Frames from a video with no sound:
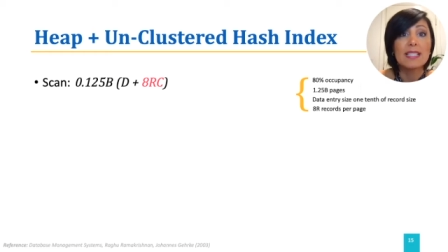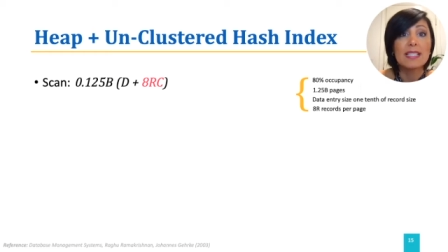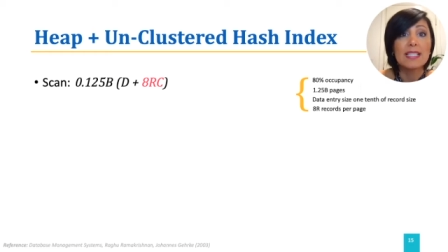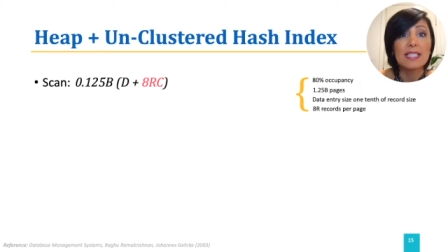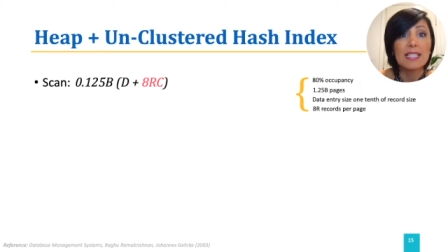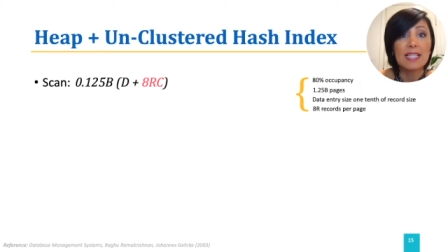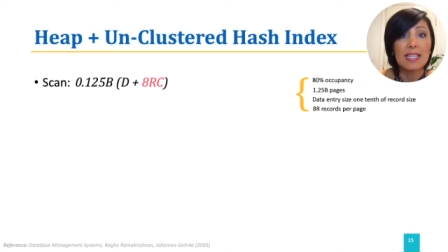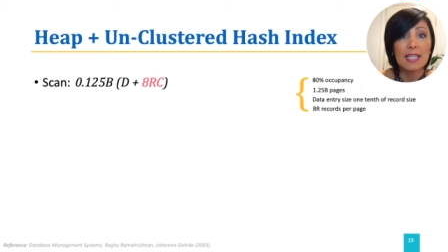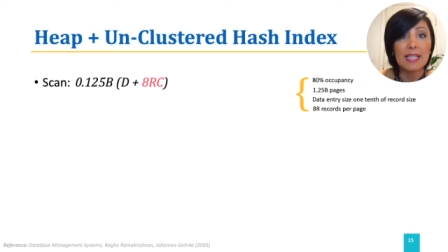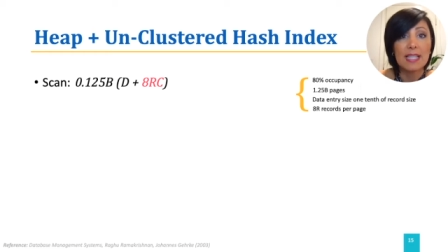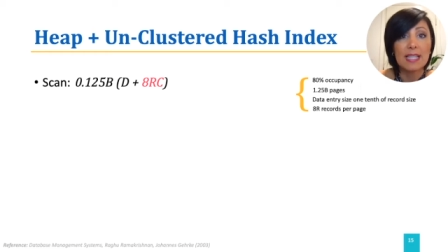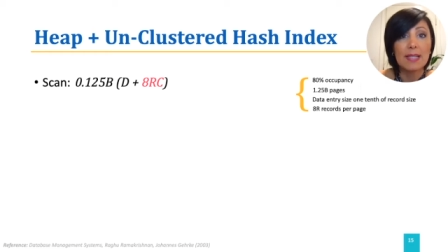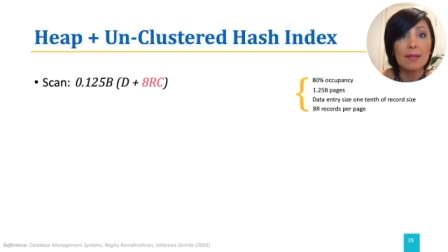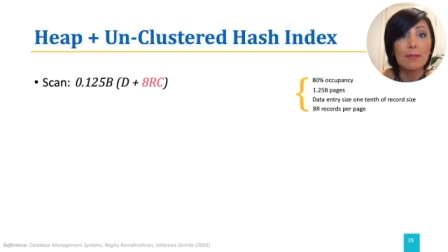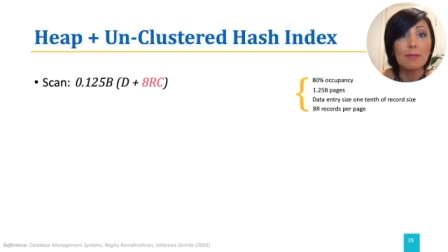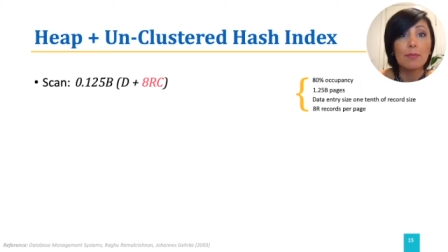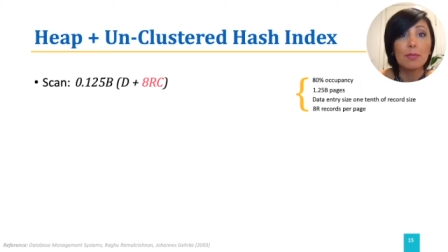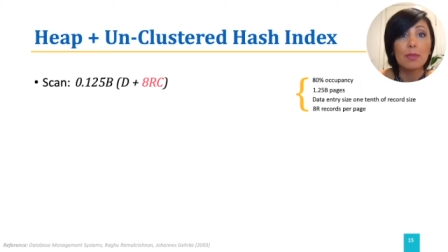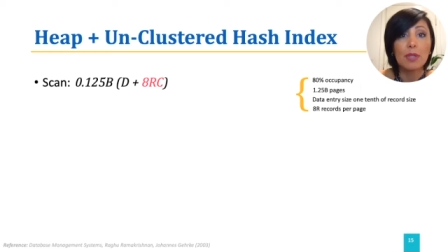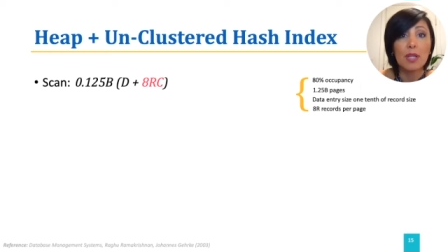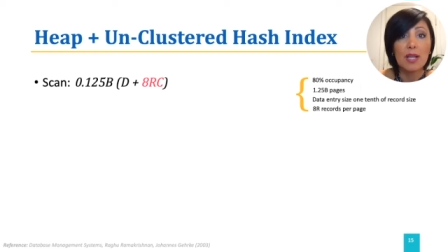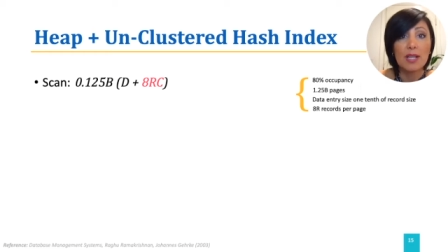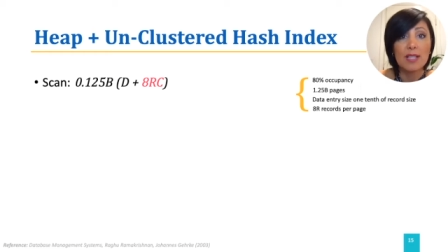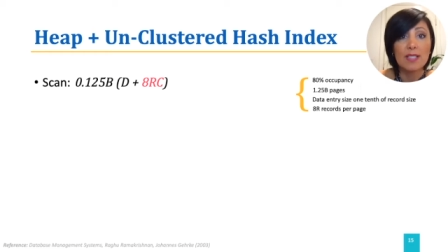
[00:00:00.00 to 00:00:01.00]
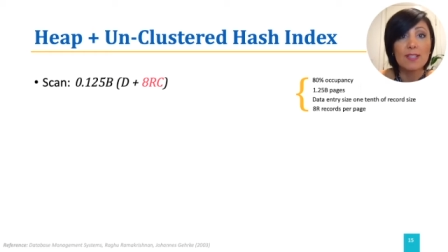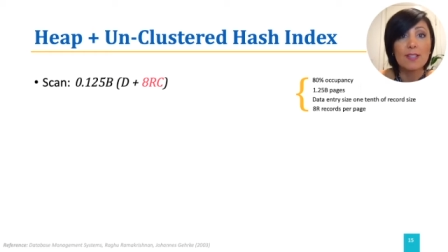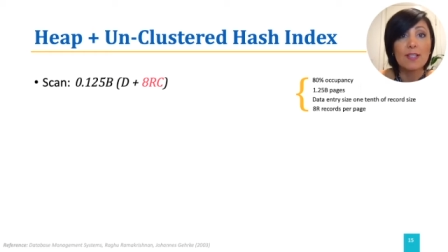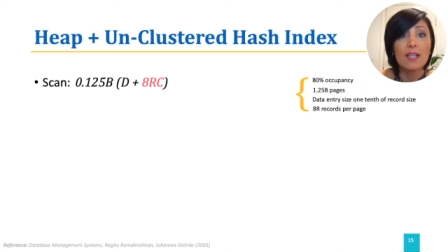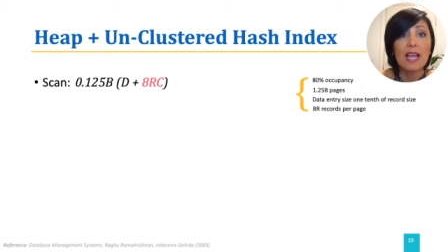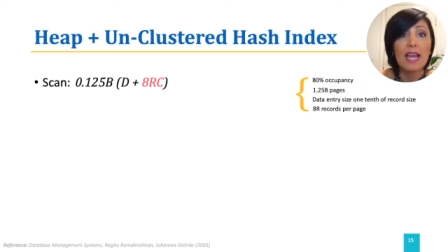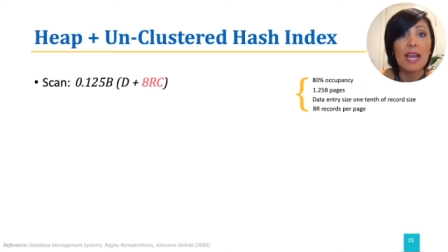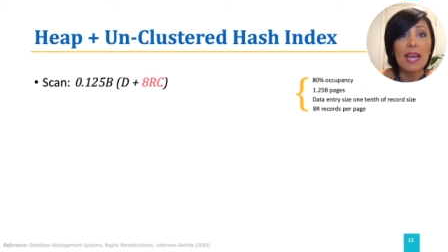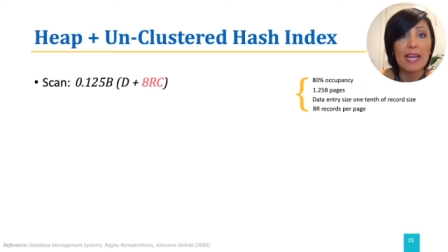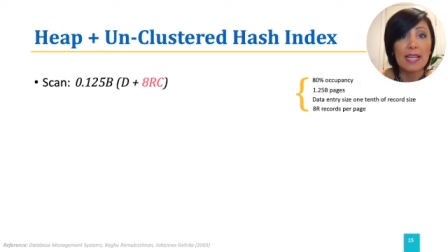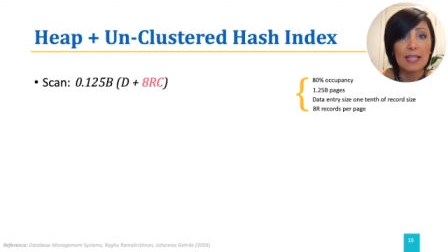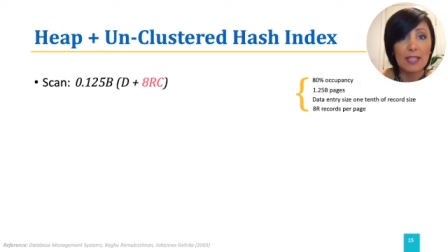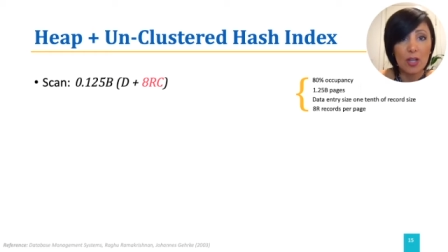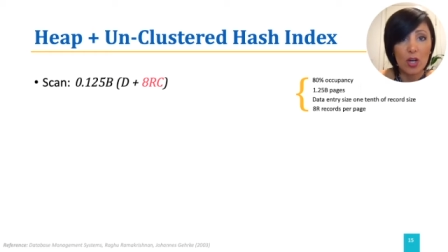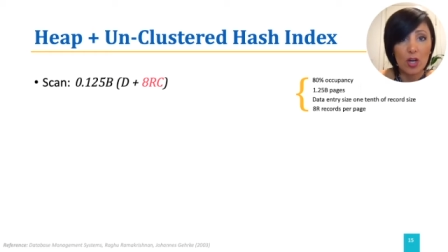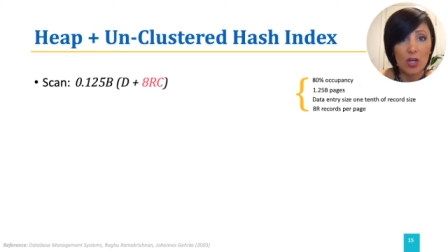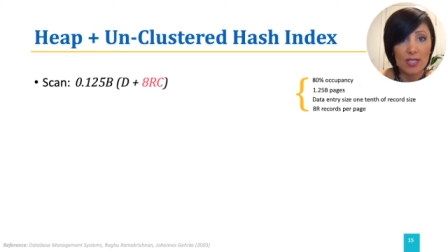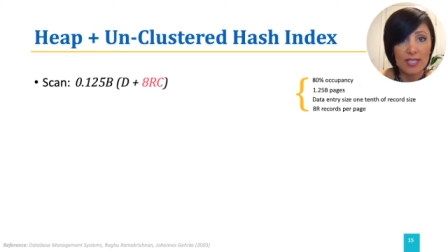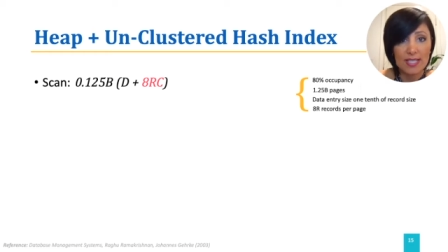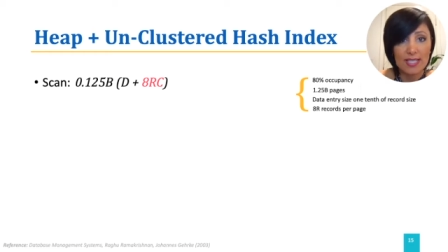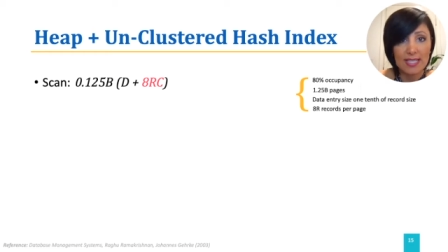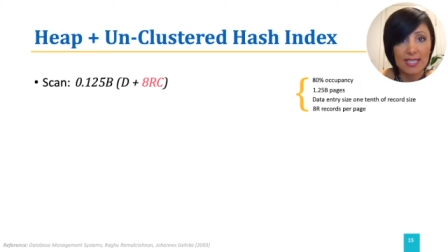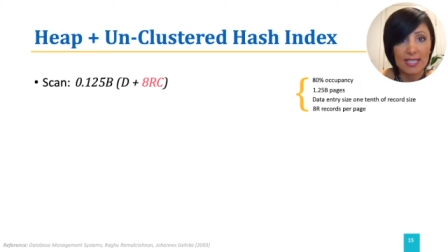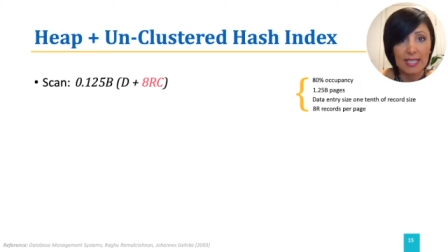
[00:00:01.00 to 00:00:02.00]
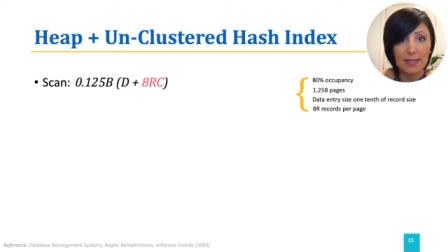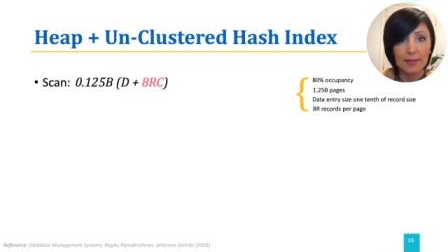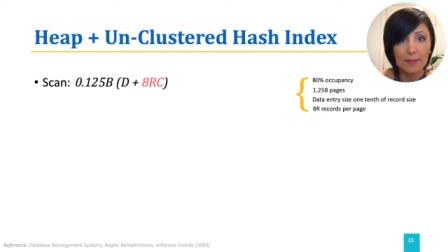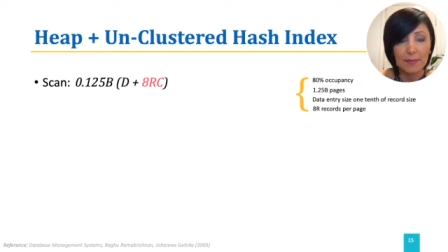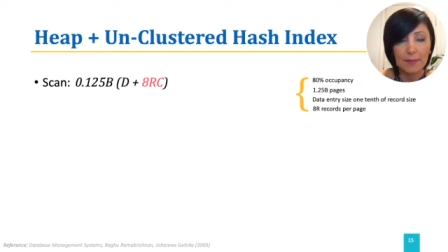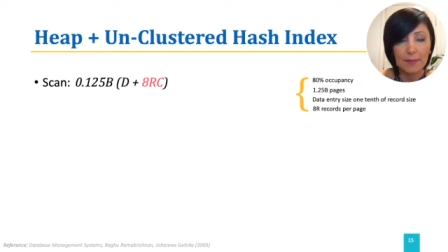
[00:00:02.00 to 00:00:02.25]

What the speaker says: D plus 8RC.